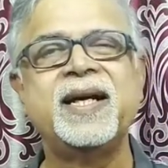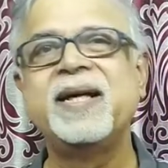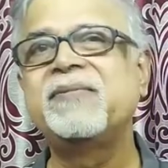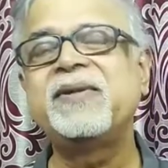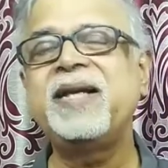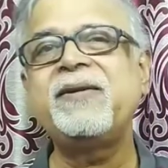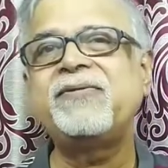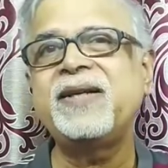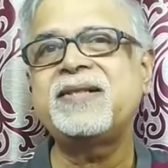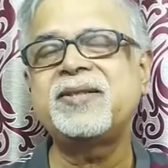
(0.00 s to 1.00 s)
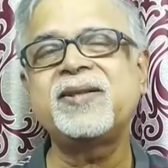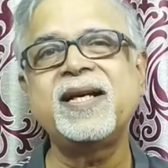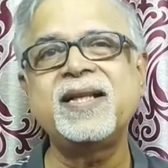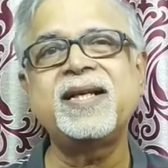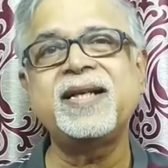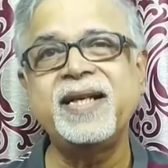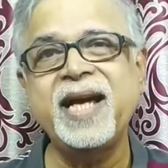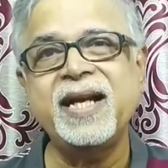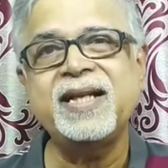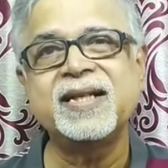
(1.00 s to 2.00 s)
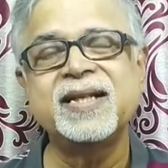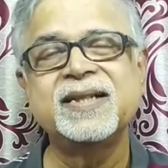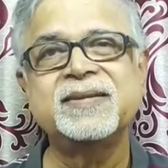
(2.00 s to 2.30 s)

Everything fits together, yet